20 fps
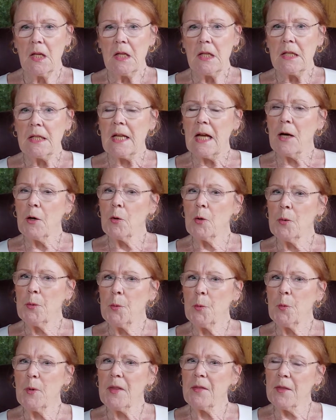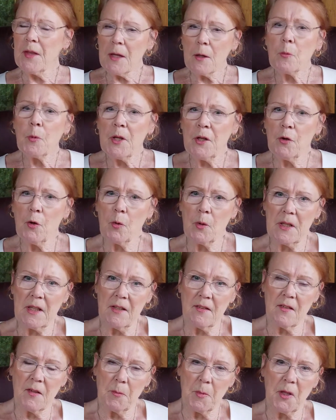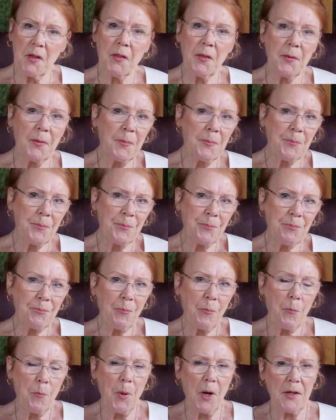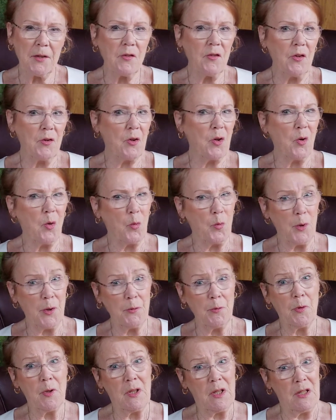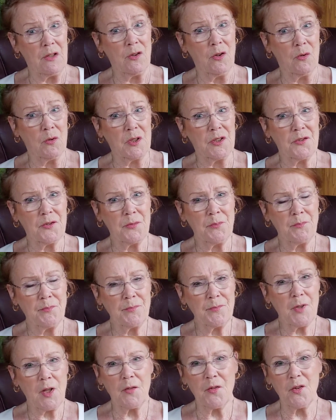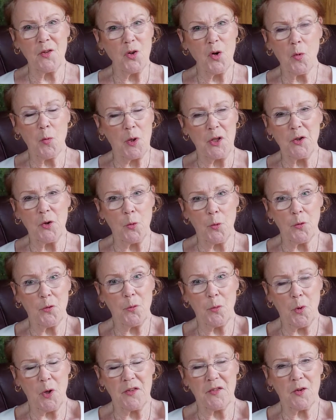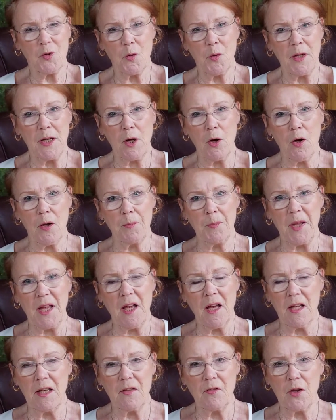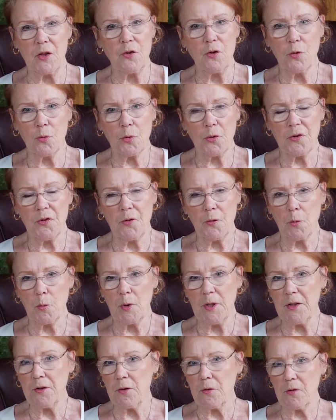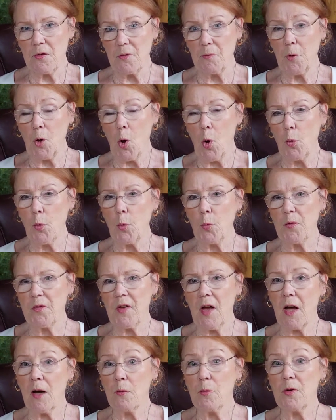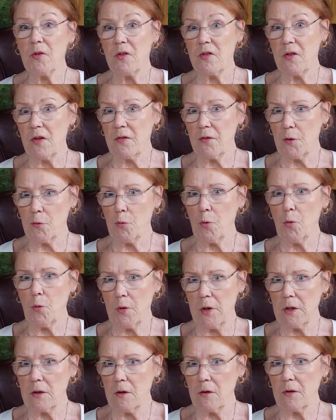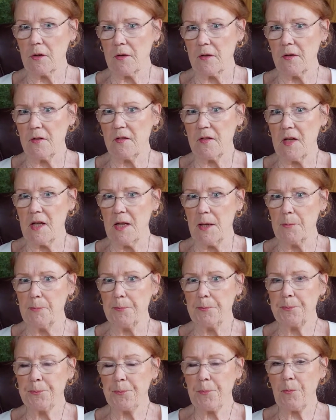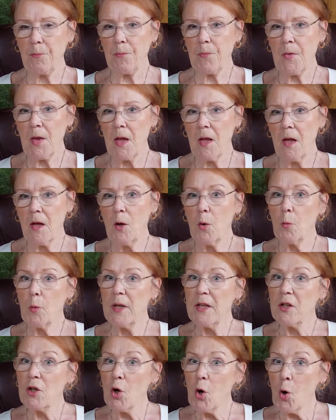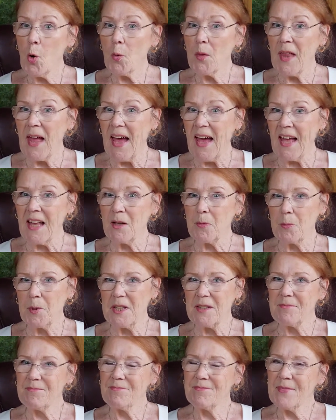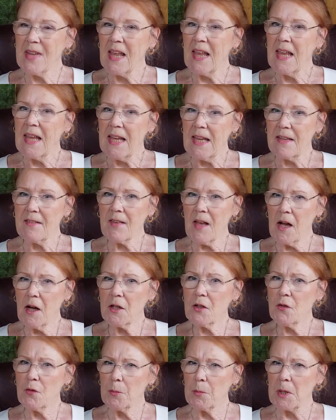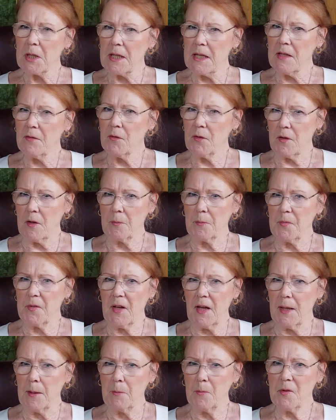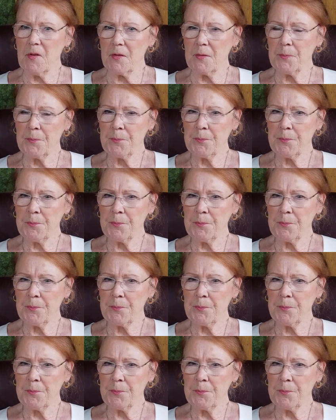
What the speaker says: Now, we think we know Elizabeth, but we really don't. Because no one knows what's going on behind the doors and the windows of all those houses in the row that look the same. We know that, but it's hard to believe sometimes.